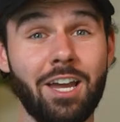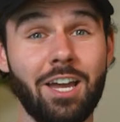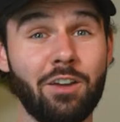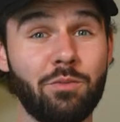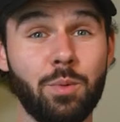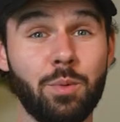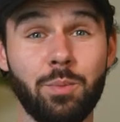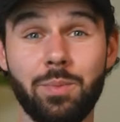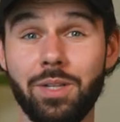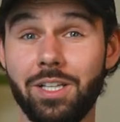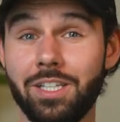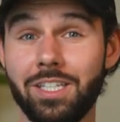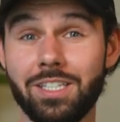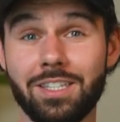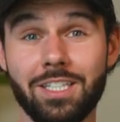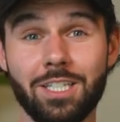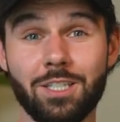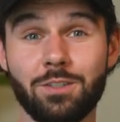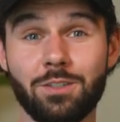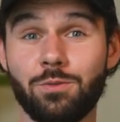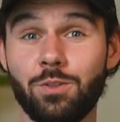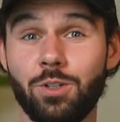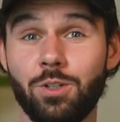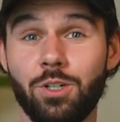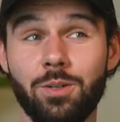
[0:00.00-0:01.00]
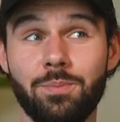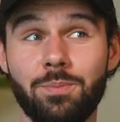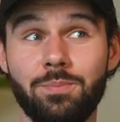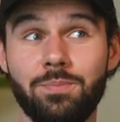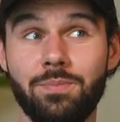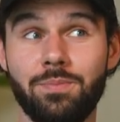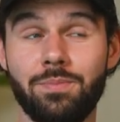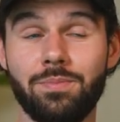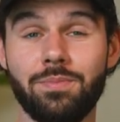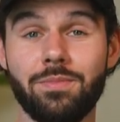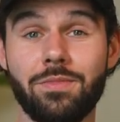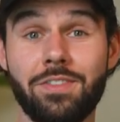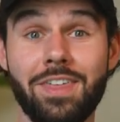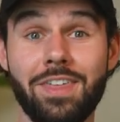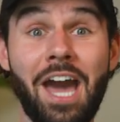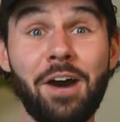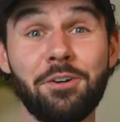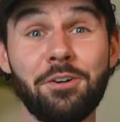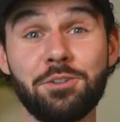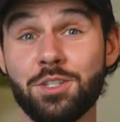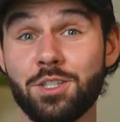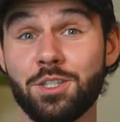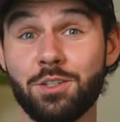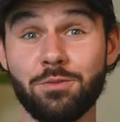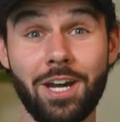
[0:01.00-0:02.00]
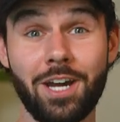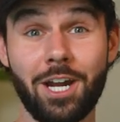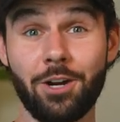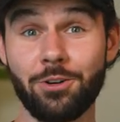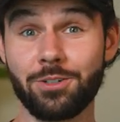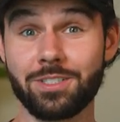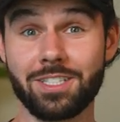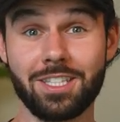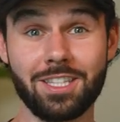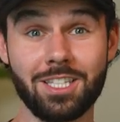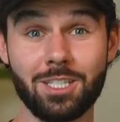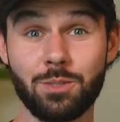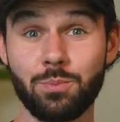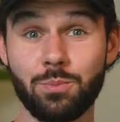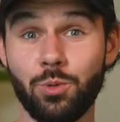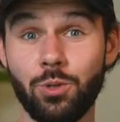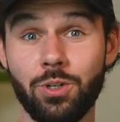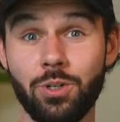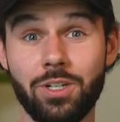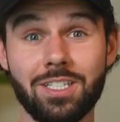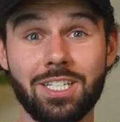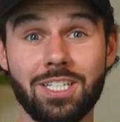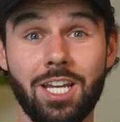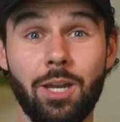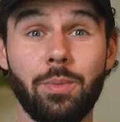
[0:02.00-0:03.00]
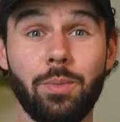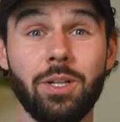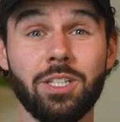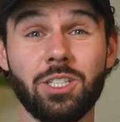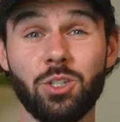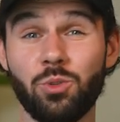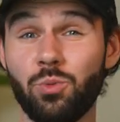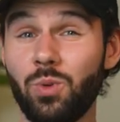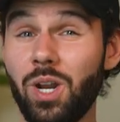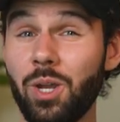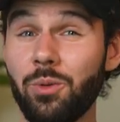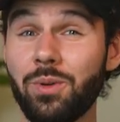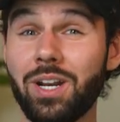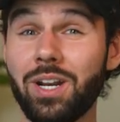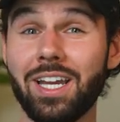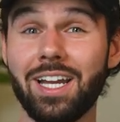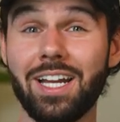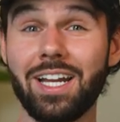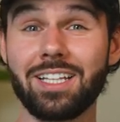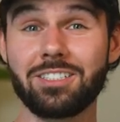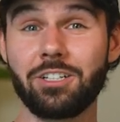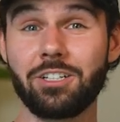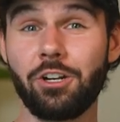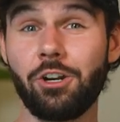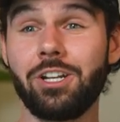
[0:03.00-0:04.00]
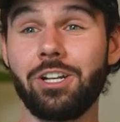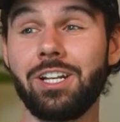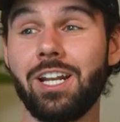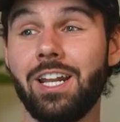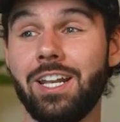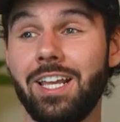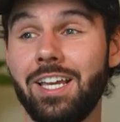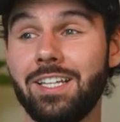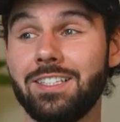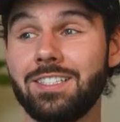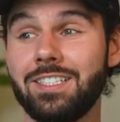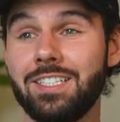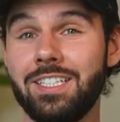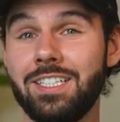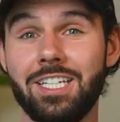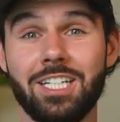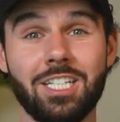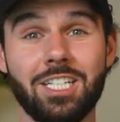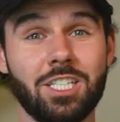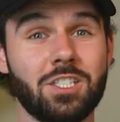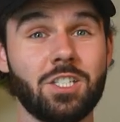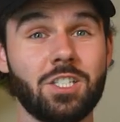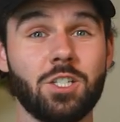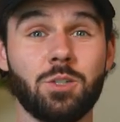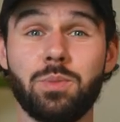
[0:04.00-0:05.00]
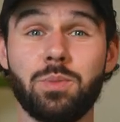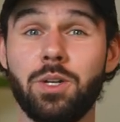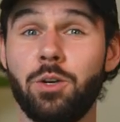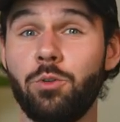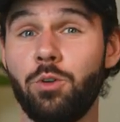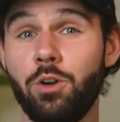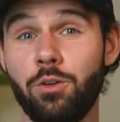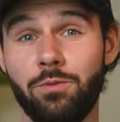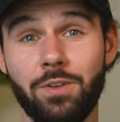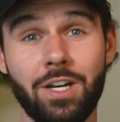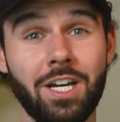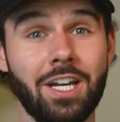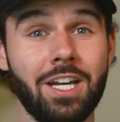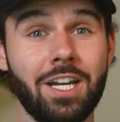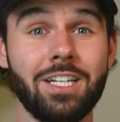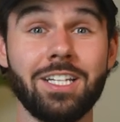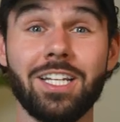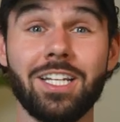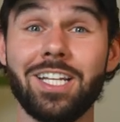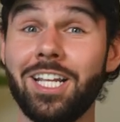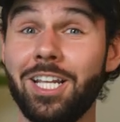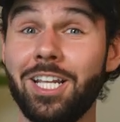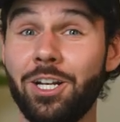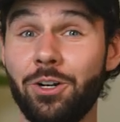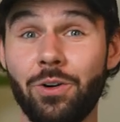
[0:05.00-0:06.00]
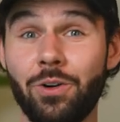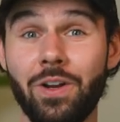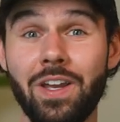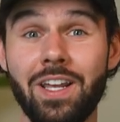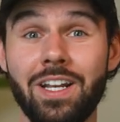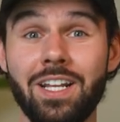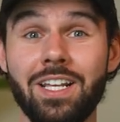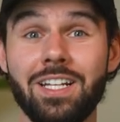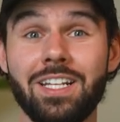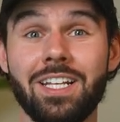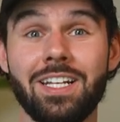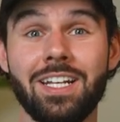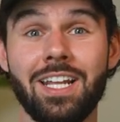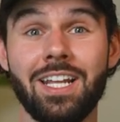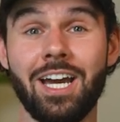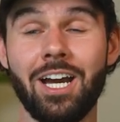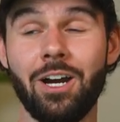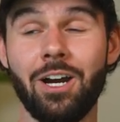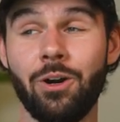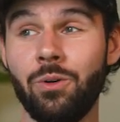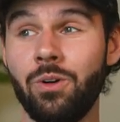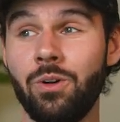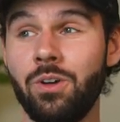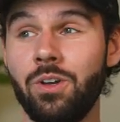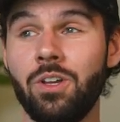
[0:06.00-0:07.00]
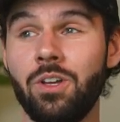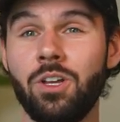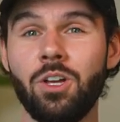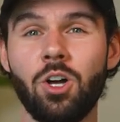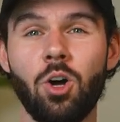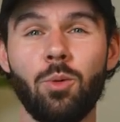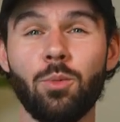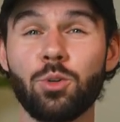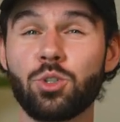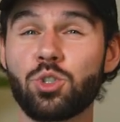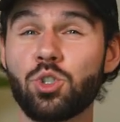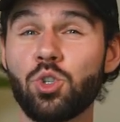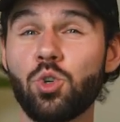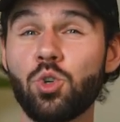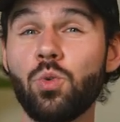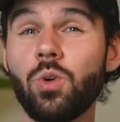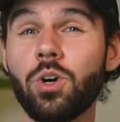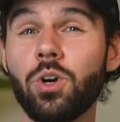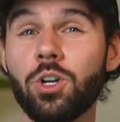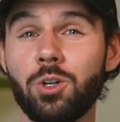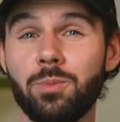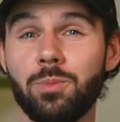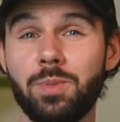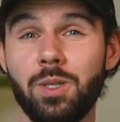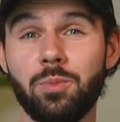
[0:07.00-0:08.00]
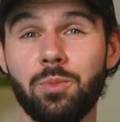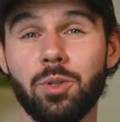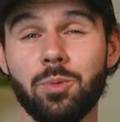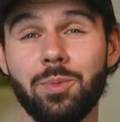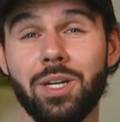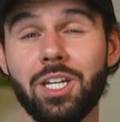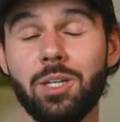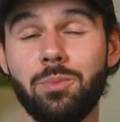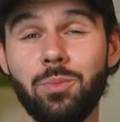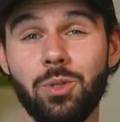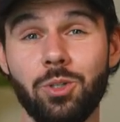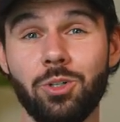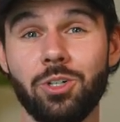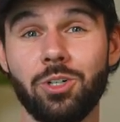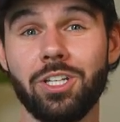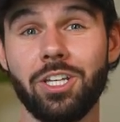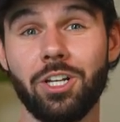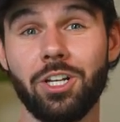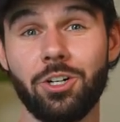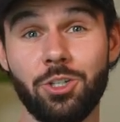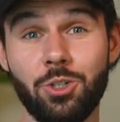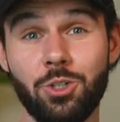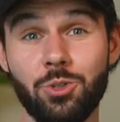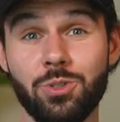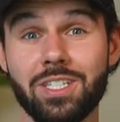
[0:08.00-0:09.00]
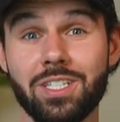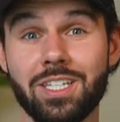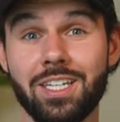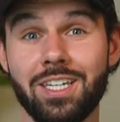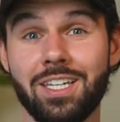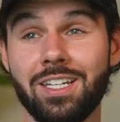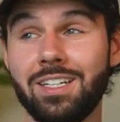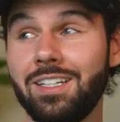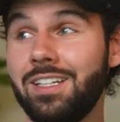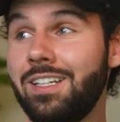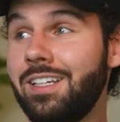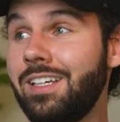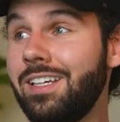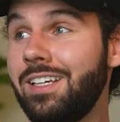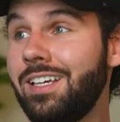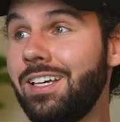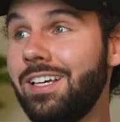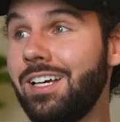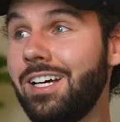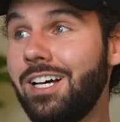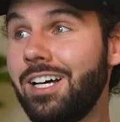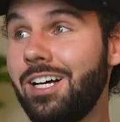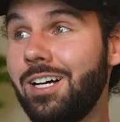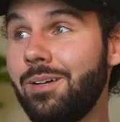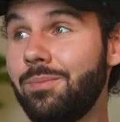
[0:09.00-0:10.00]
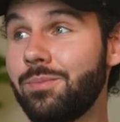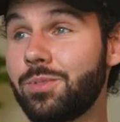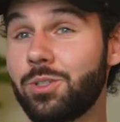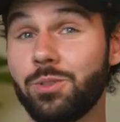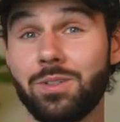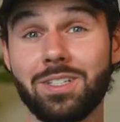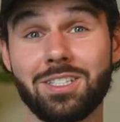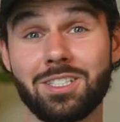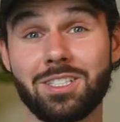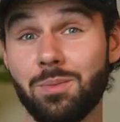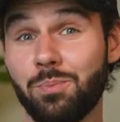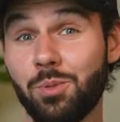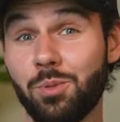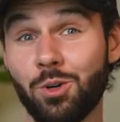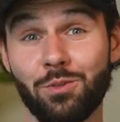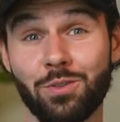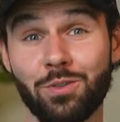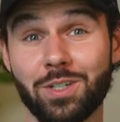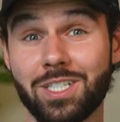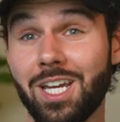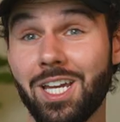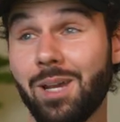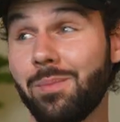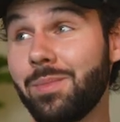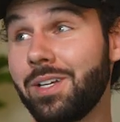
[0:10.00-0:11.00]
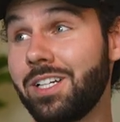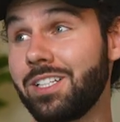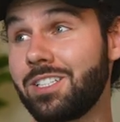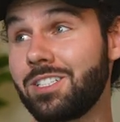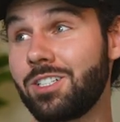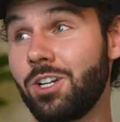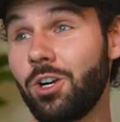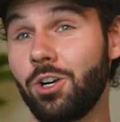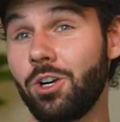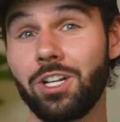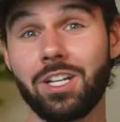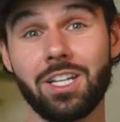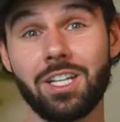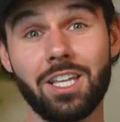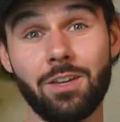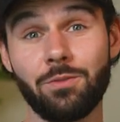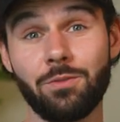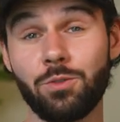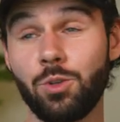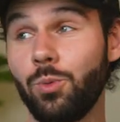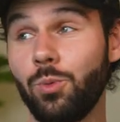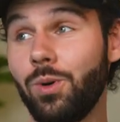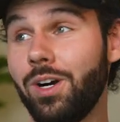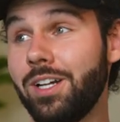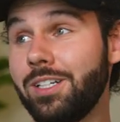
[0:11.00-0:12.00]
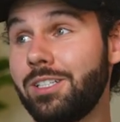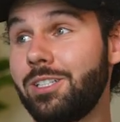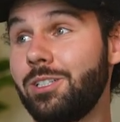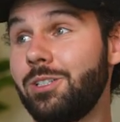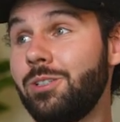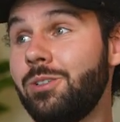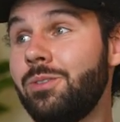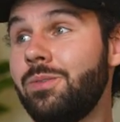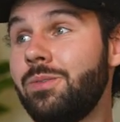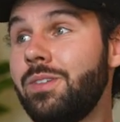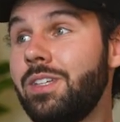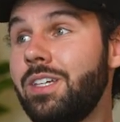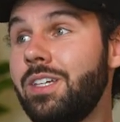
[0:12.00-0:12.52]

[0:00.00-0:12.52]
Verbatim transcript: I've been building this for thousands of hours at this point. I built it right when I got started on Etsy, and it's just been refined and iterated. And now almost 200 people in my community are using it. Um, so it's the perfect time to get started if you want to.